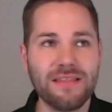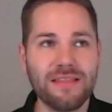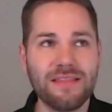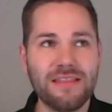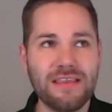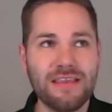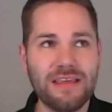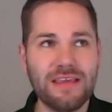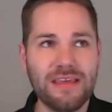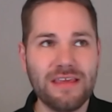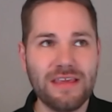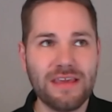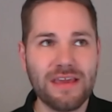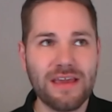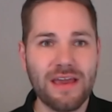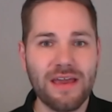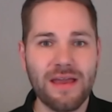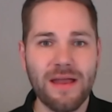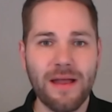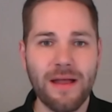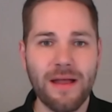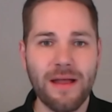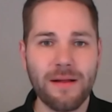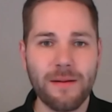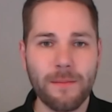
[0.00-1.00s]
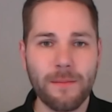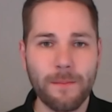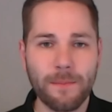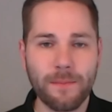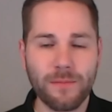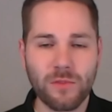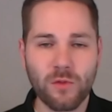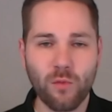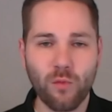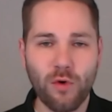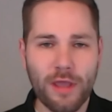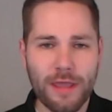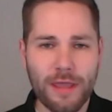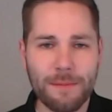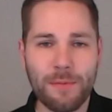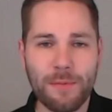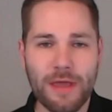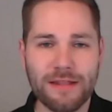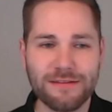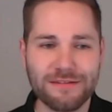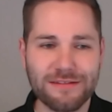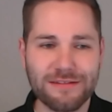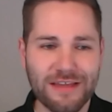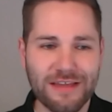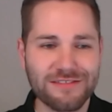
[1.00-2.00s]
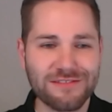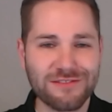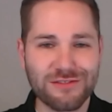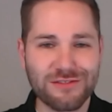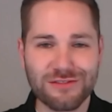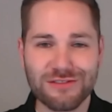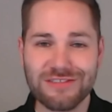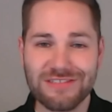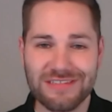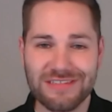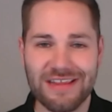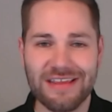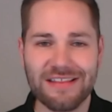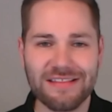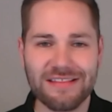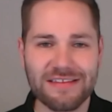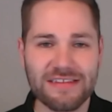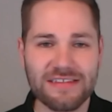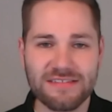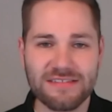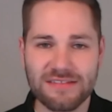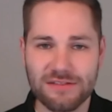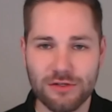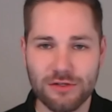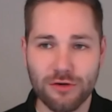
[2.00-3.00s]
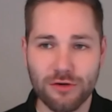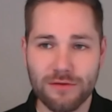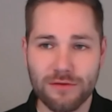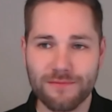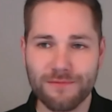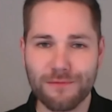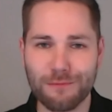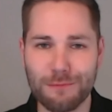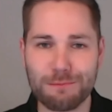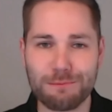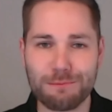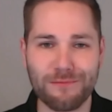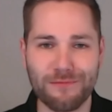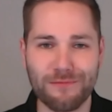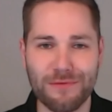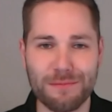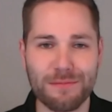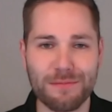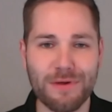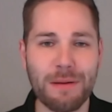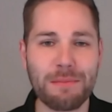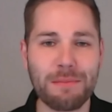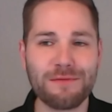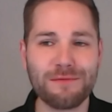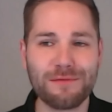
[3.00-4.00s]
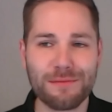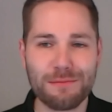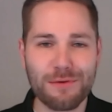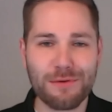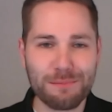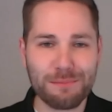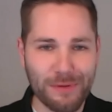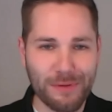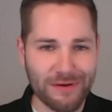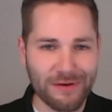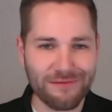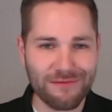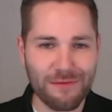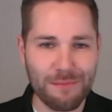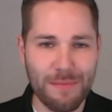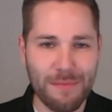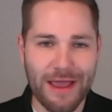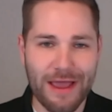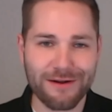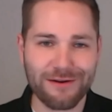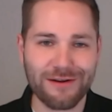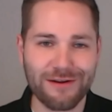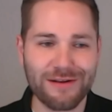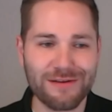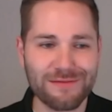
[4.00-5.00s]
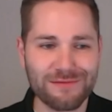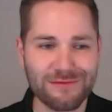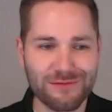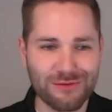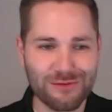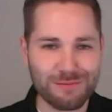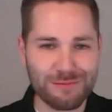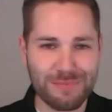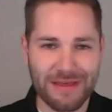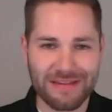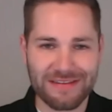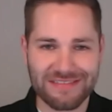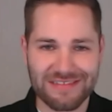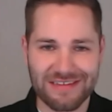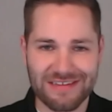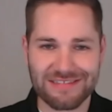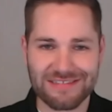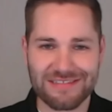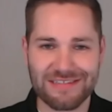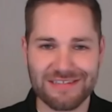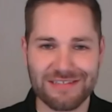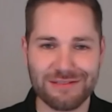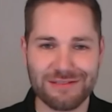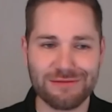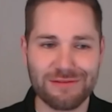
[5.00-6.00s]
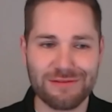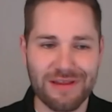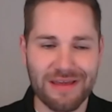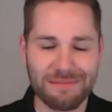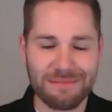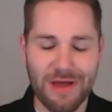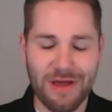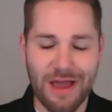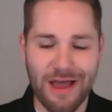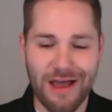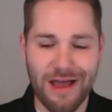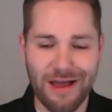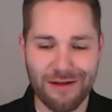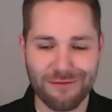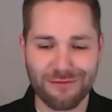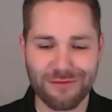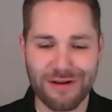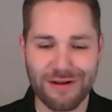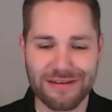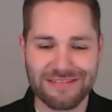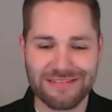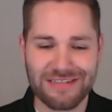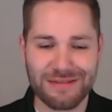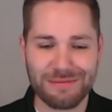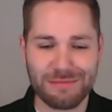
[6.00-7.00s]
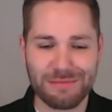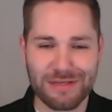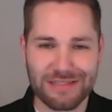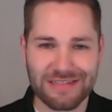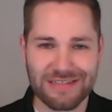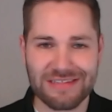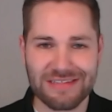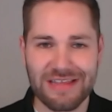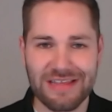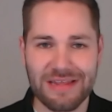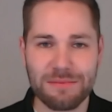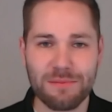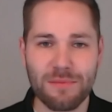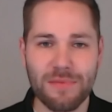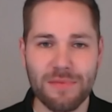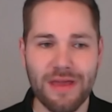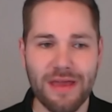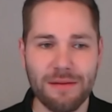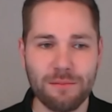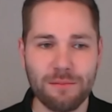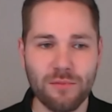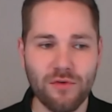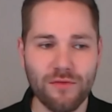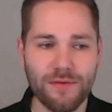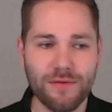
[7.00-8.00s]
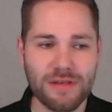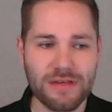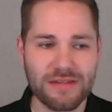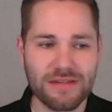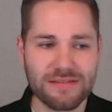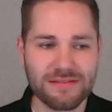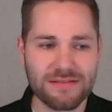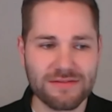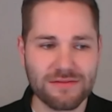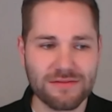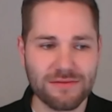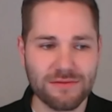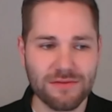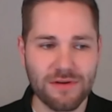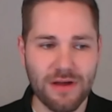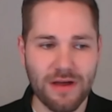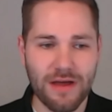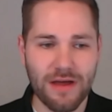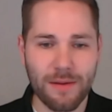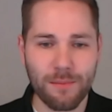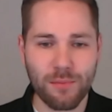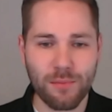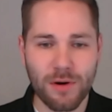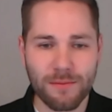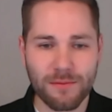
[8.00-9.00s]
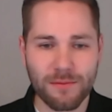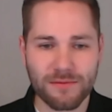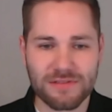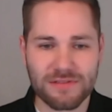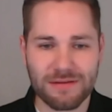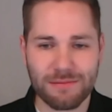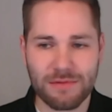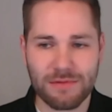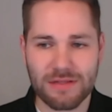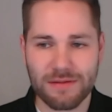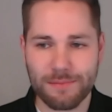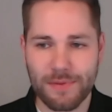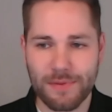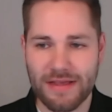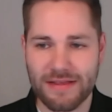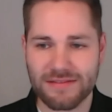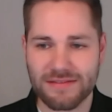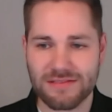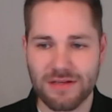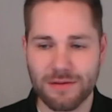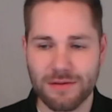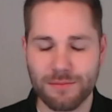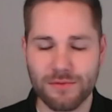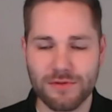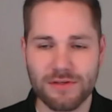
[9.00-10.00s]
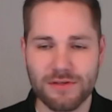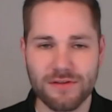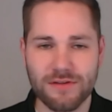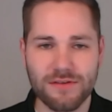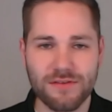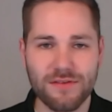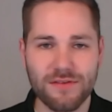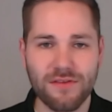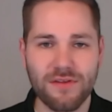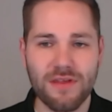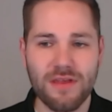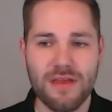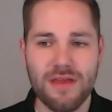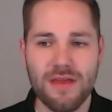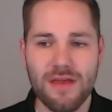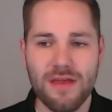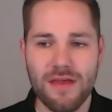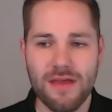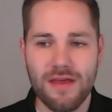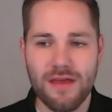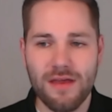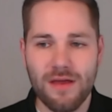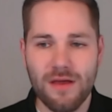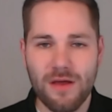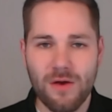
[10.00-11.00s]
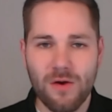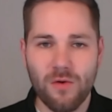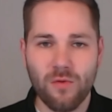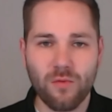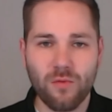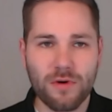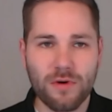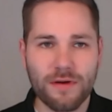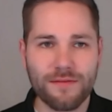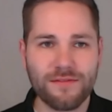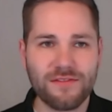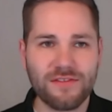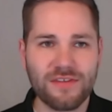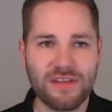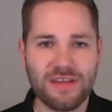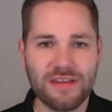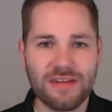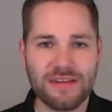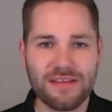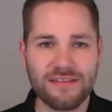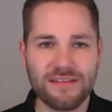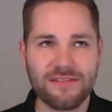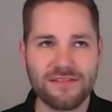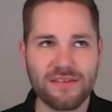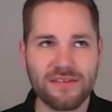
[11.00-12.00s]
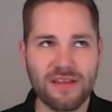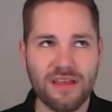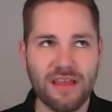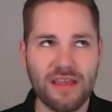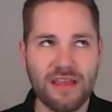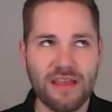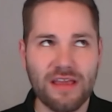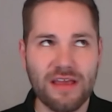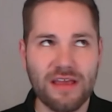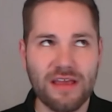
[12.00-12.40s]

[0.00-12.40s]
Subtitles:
the way pen testers, at least, from coming from a bit of a background of doing pen testing, red teaming, and then moving into purple teaming the past couple of years, what I've seen is